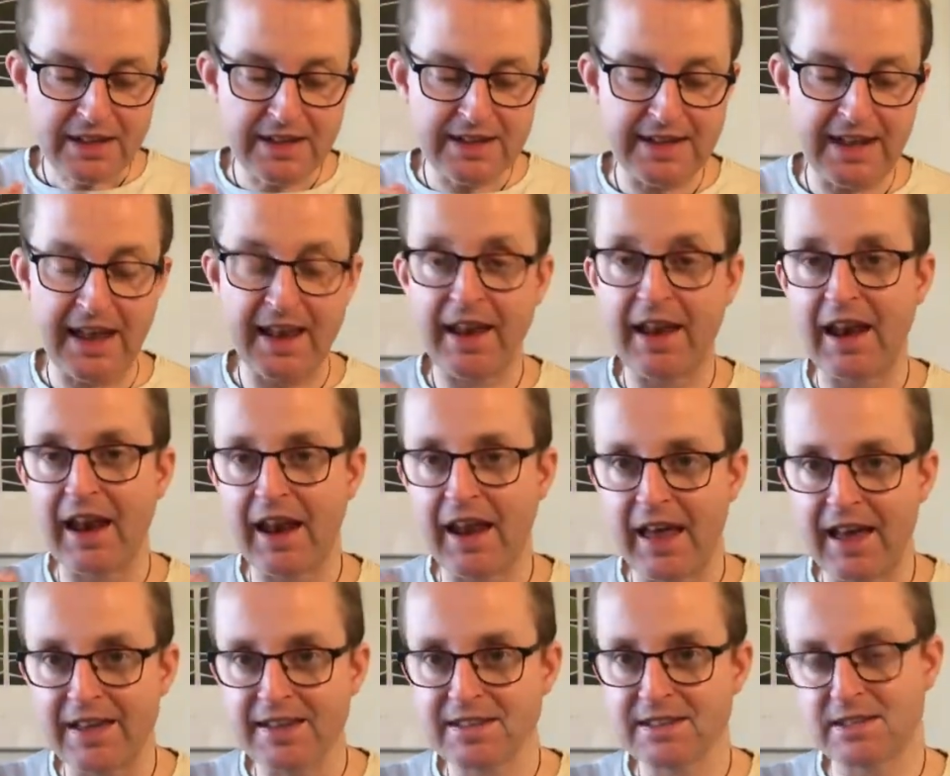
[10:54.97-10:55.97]
than
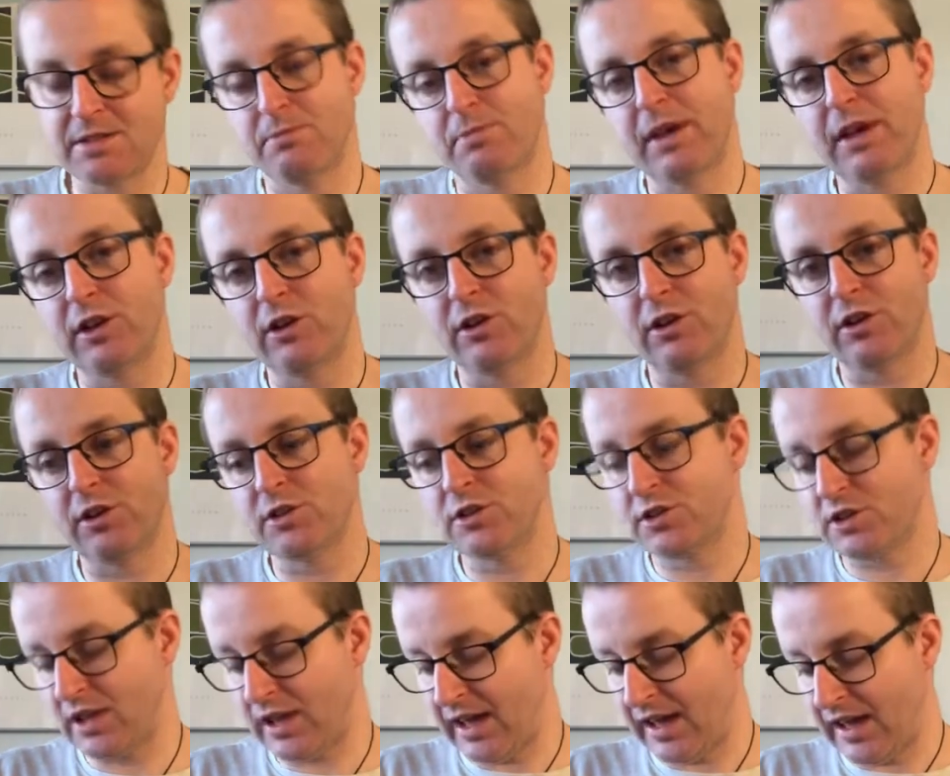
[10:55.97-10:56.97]
less, because